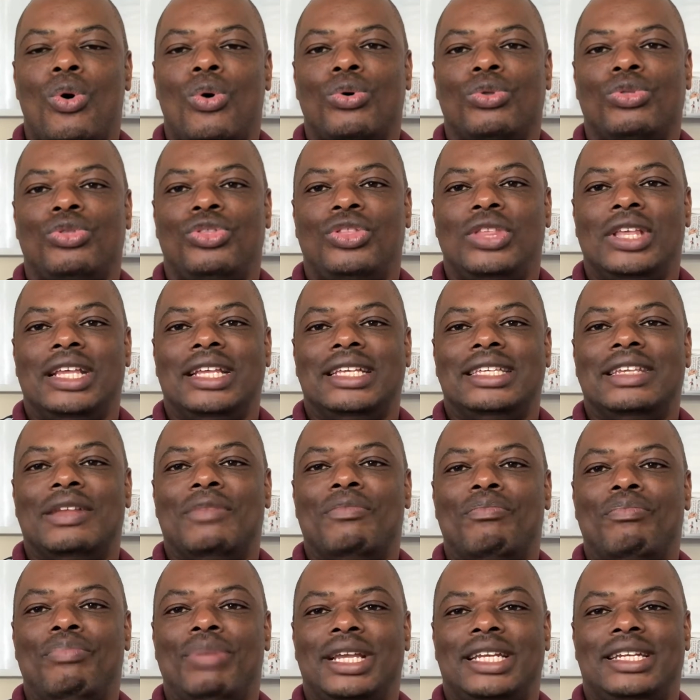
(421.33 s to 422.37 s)
things, in
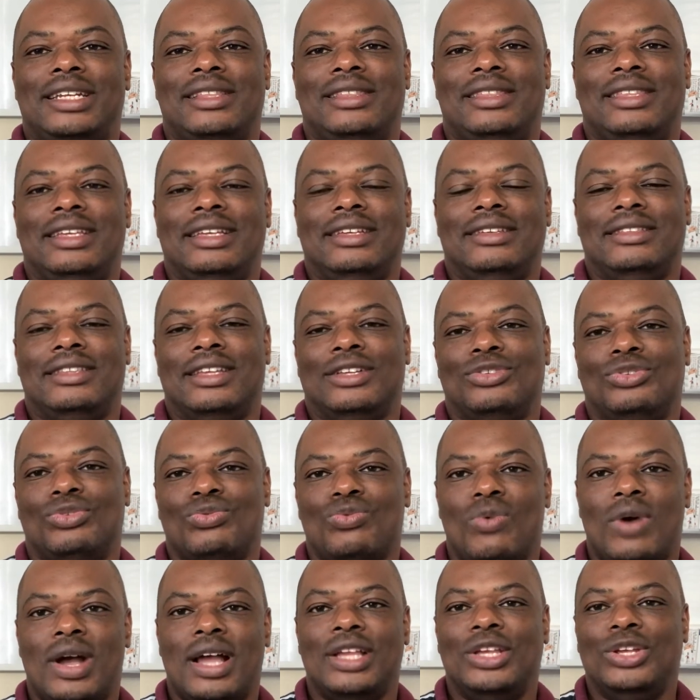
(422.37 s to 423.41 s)
better things. That's
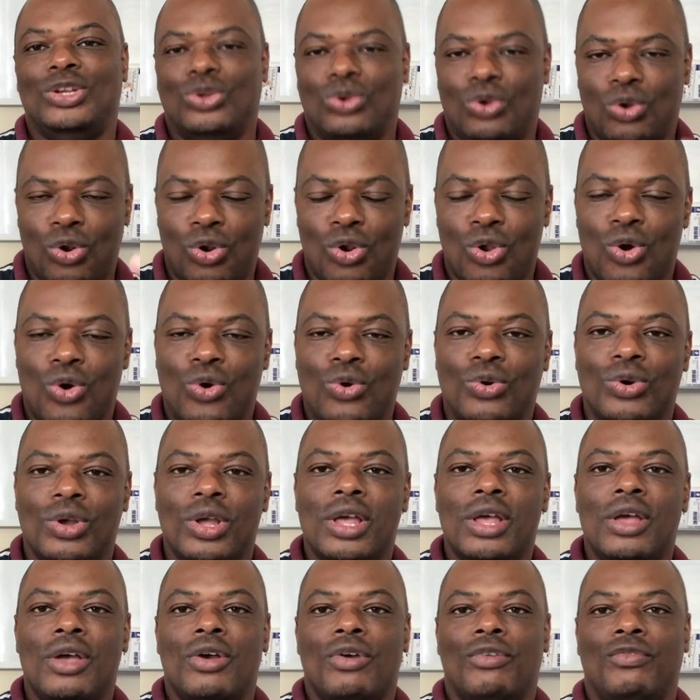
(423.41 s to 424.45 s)
why you long
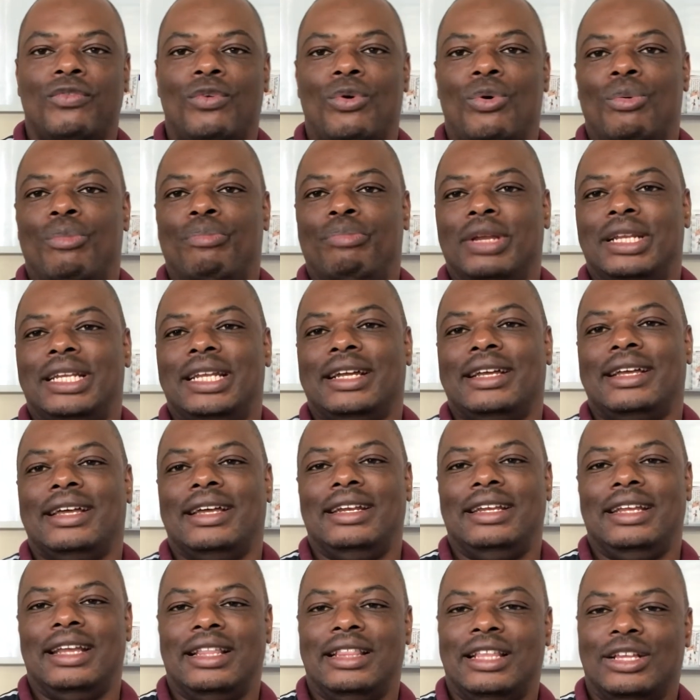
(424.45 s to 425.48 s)
for better
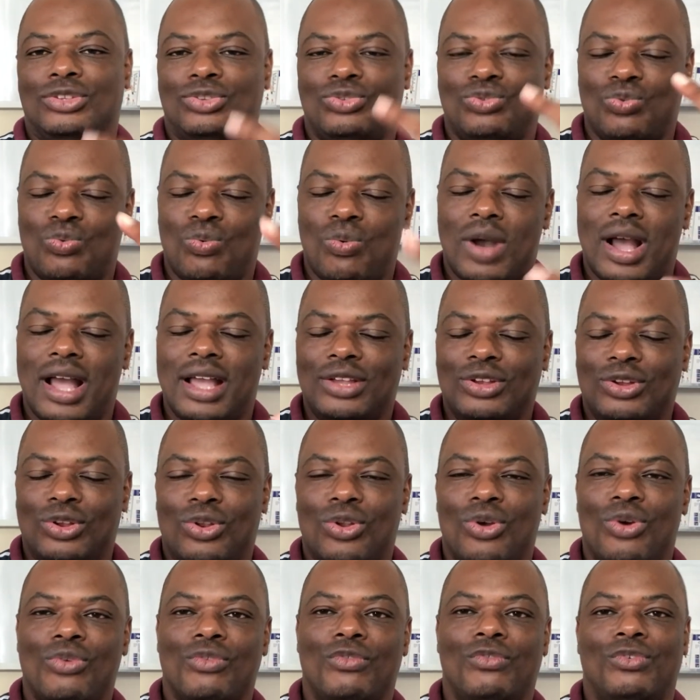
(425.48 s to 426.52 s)
career. That's why you
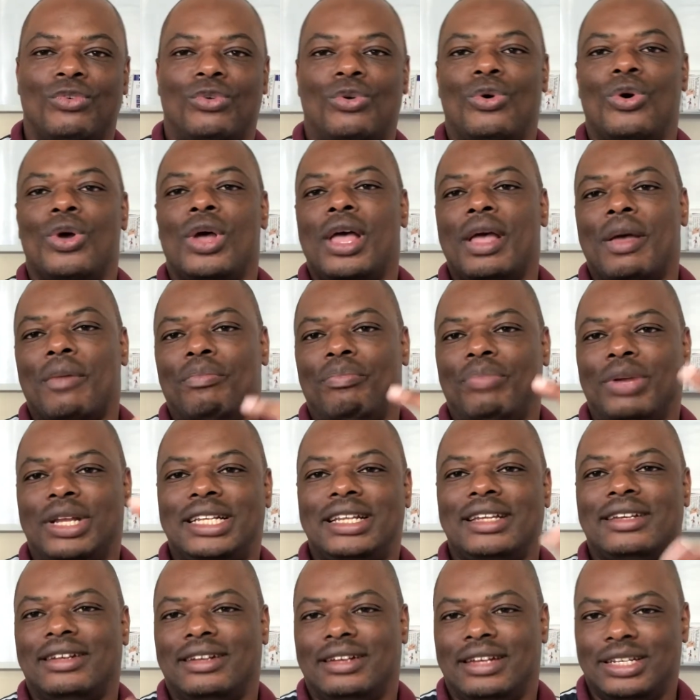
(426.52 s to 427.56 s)
long for
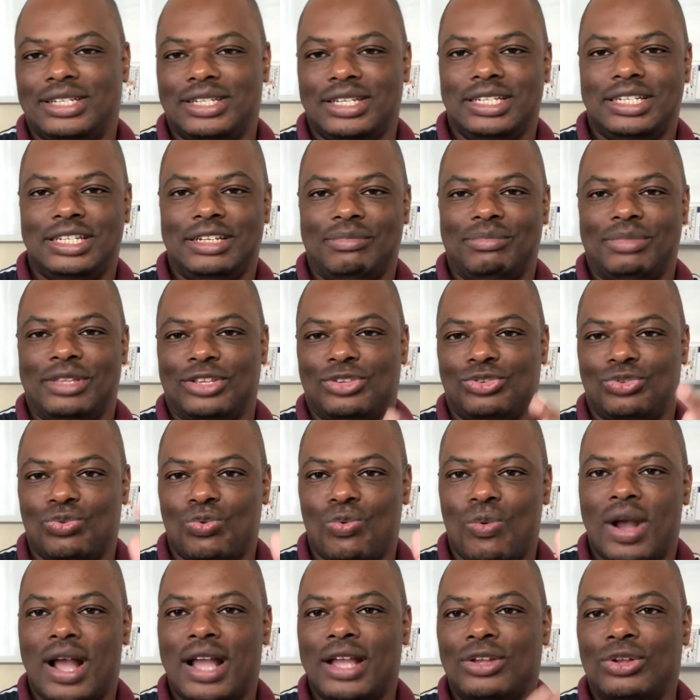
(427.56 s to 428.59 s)
better relationship. That's
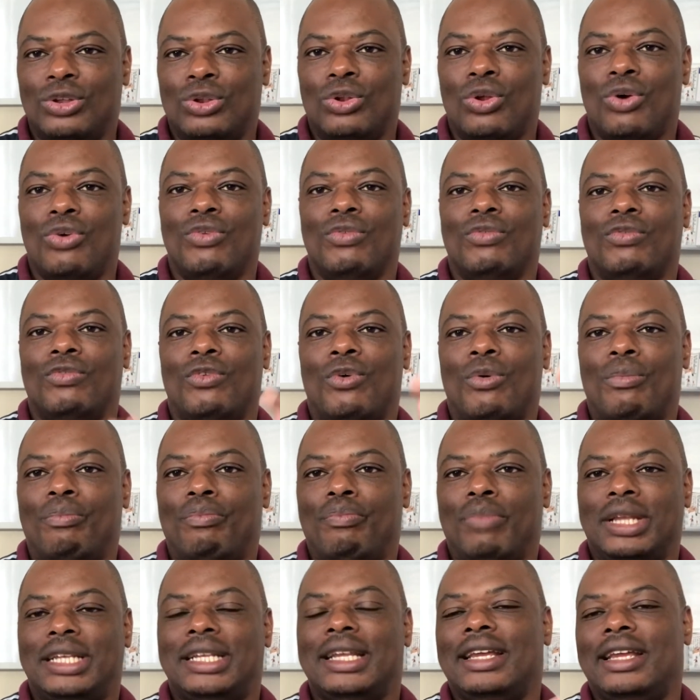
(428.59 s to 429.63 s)
why you long for
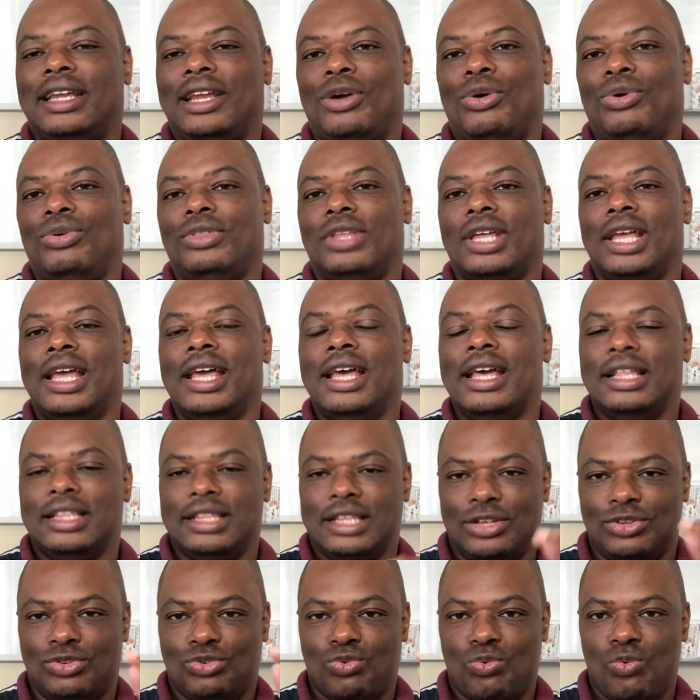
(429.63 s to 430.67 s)
better health.
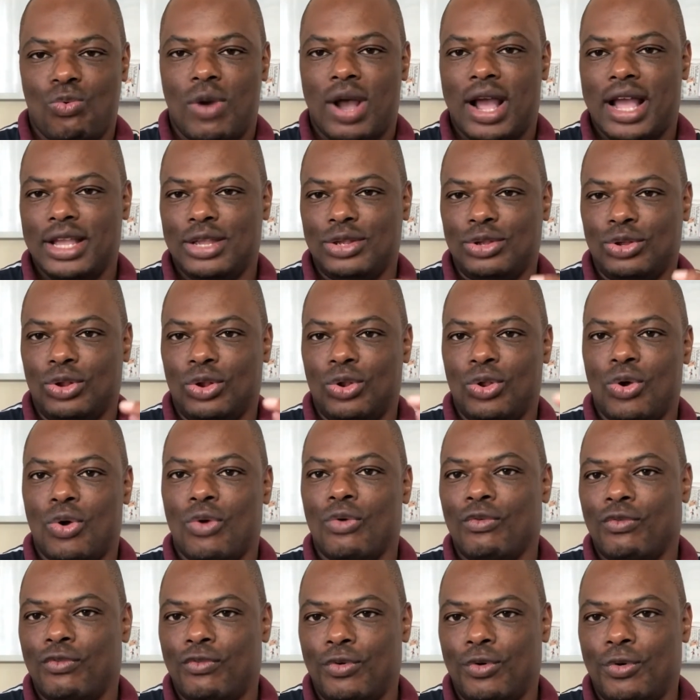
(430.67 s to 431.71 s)
That's why you long
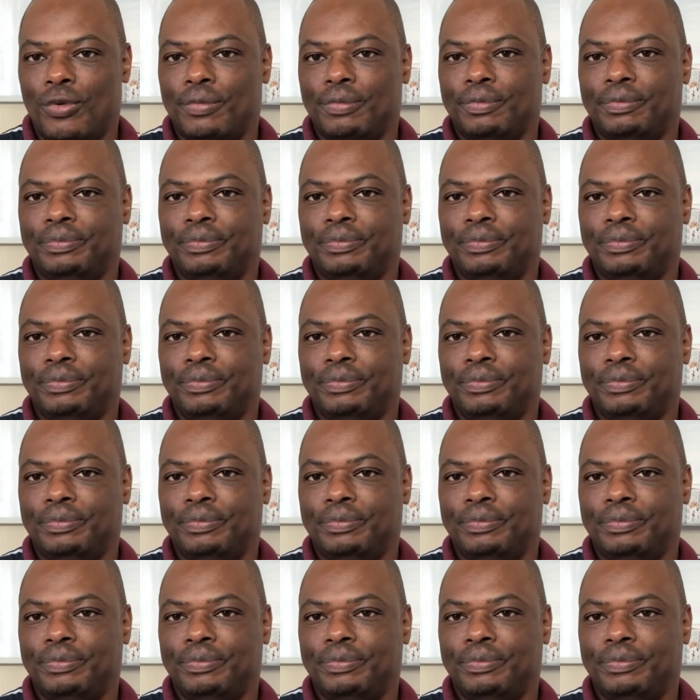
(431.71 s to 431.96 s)
for